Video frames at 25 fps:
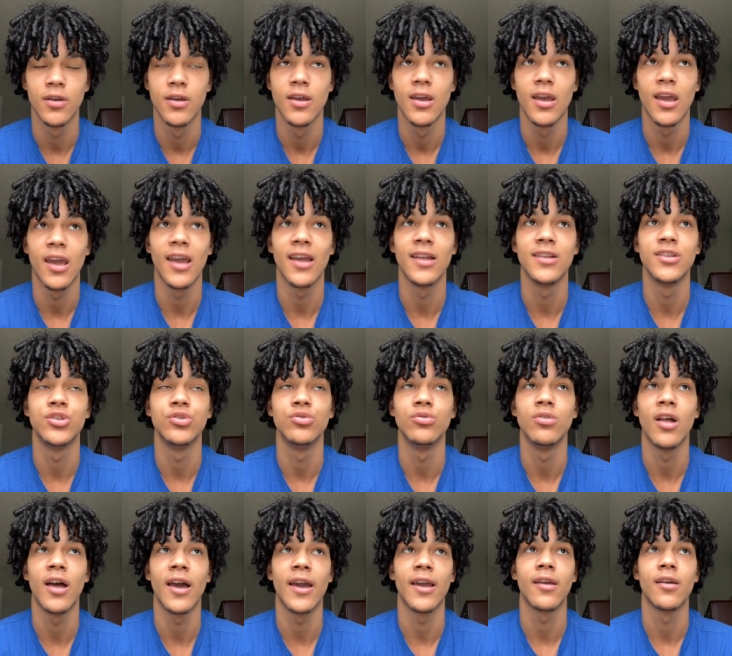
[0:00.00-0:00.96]
into
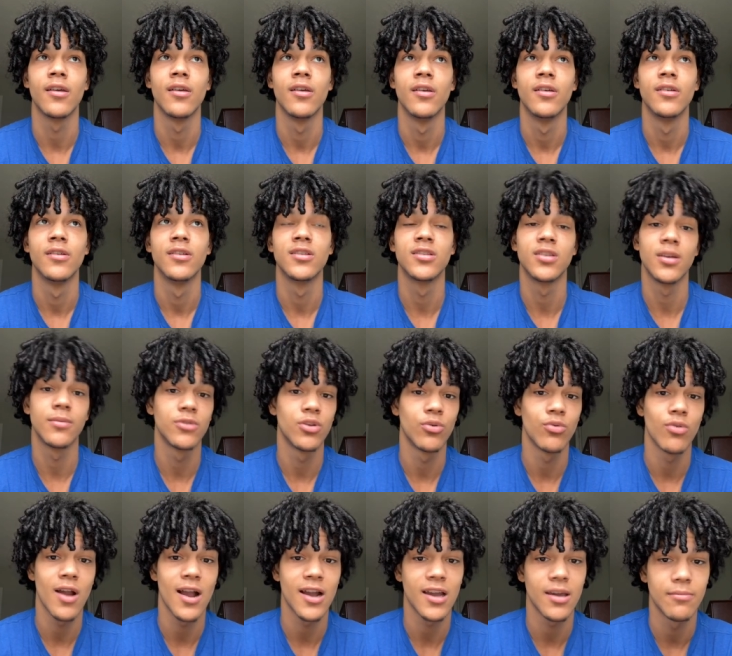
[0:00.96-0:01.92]
like something
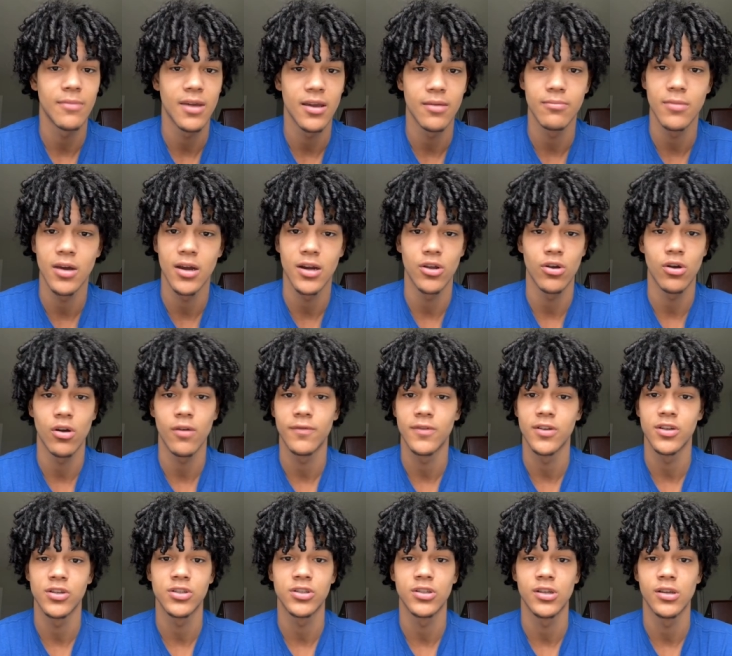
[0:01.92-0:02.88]
where I can make money off
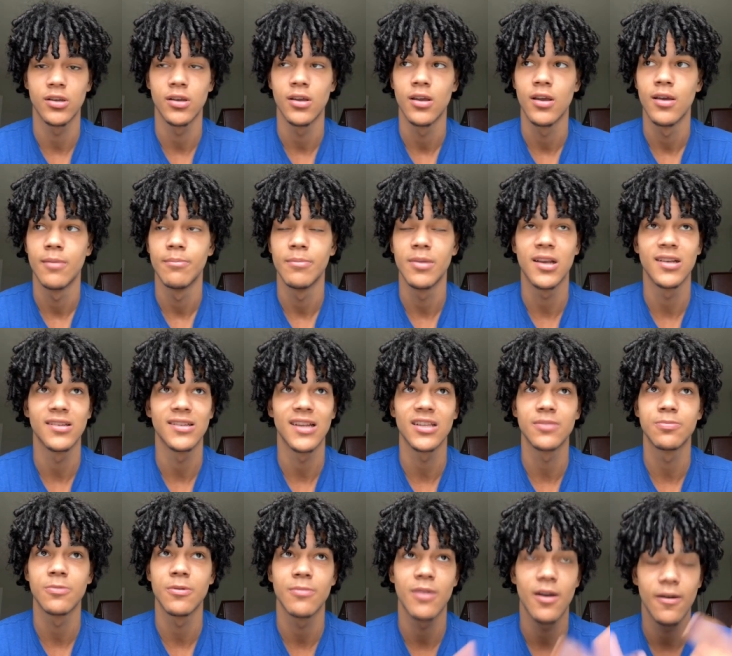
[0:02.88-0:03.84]
this shit? Because
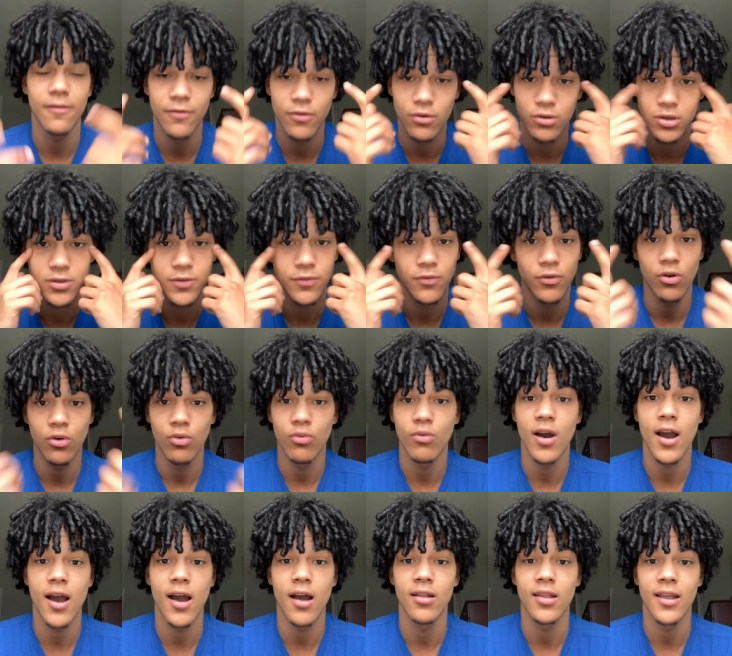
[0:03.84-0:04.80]
that's been my focus for a
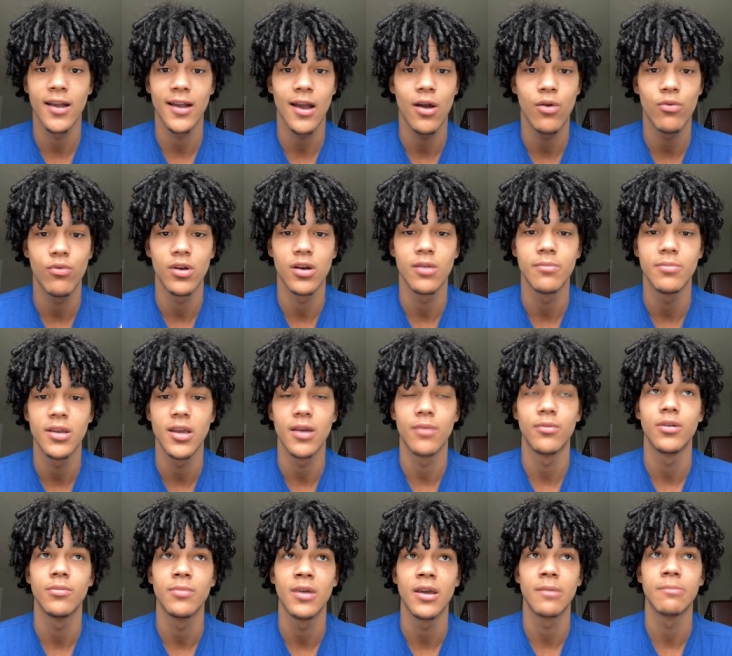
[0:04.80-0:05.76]
while. Like I want to be
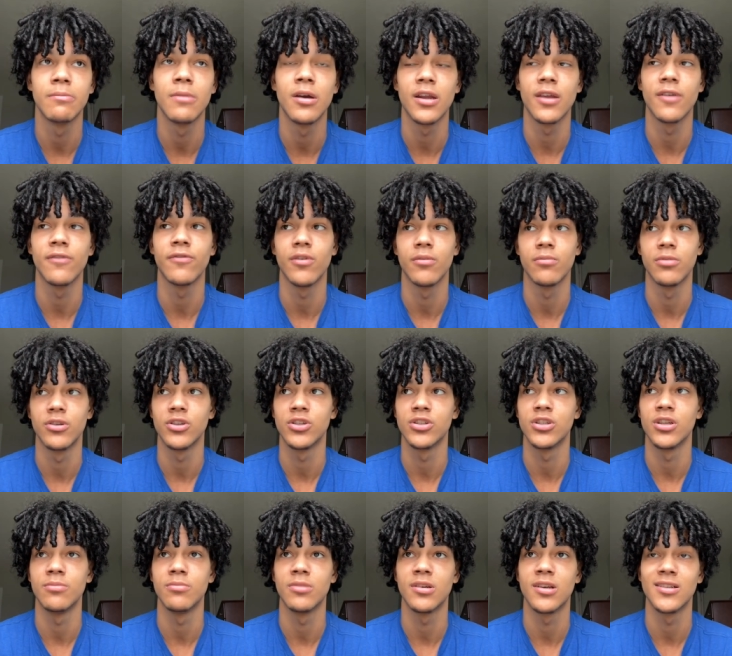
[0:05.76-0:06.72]
able to make money from this
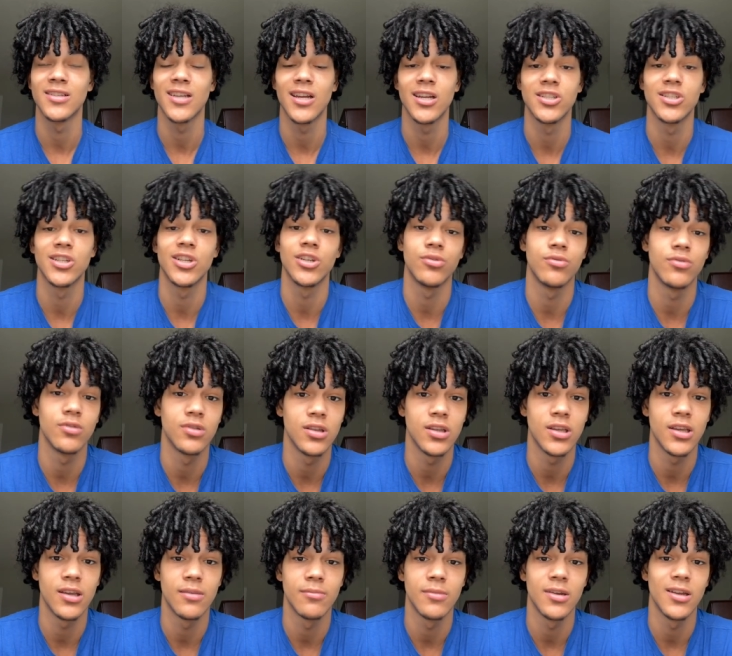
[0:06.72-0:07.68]
shit because I
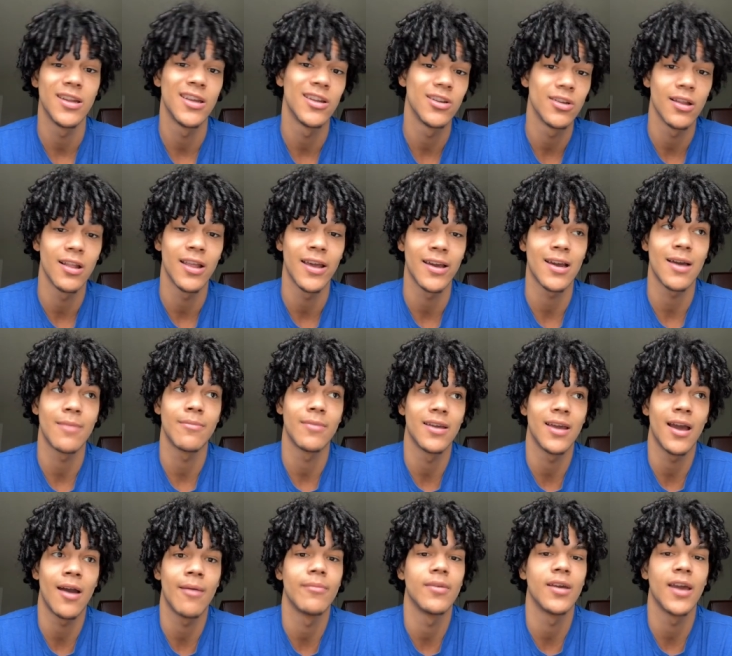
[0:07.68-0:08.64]
genuinely am in it. Like
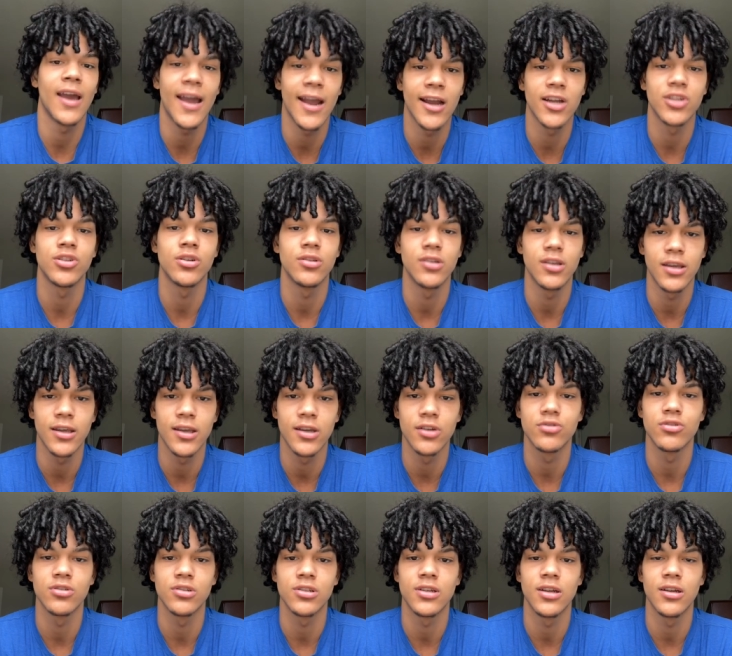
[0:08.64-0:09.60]
I'm actually
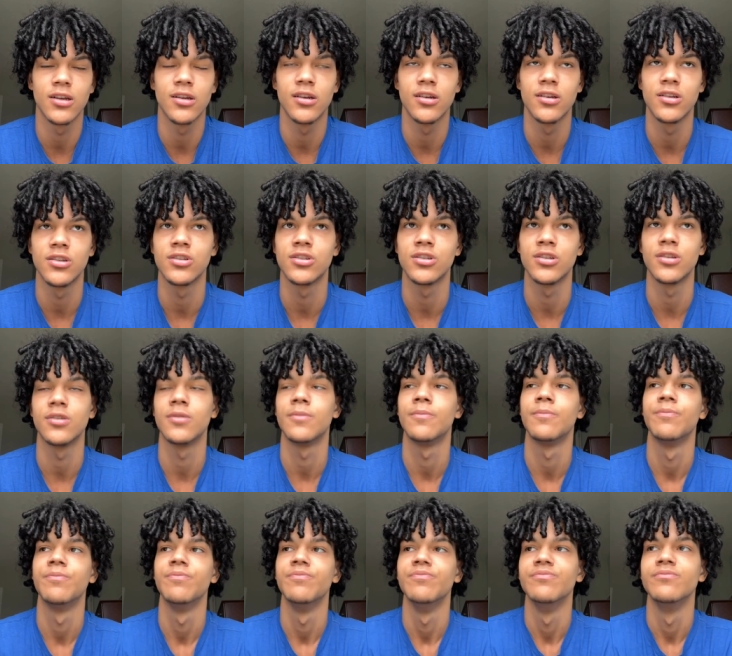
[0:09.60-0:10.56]
interested in this
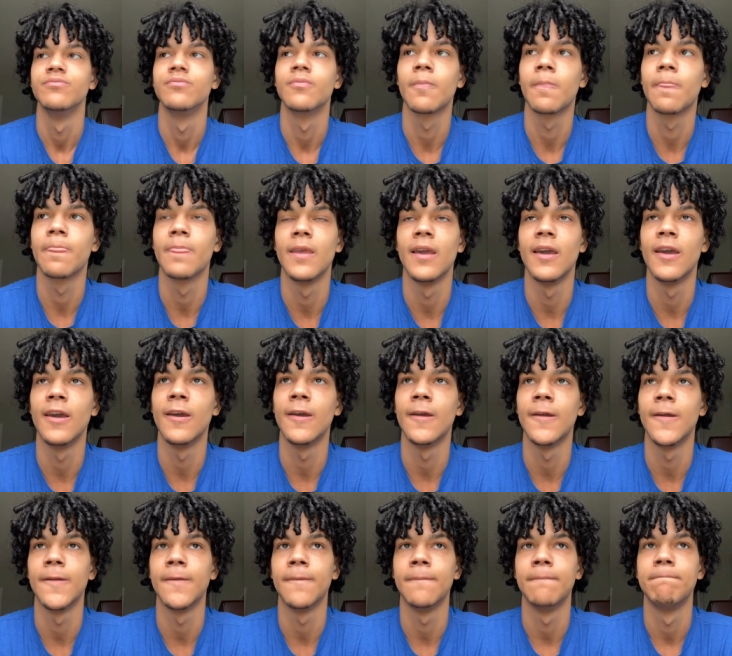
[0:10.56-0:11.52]
shit.
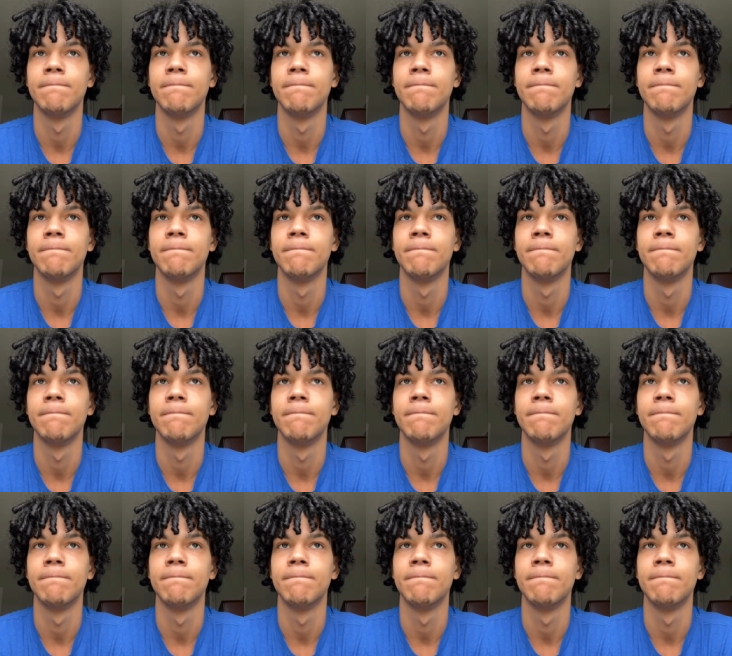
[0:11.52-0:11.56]
And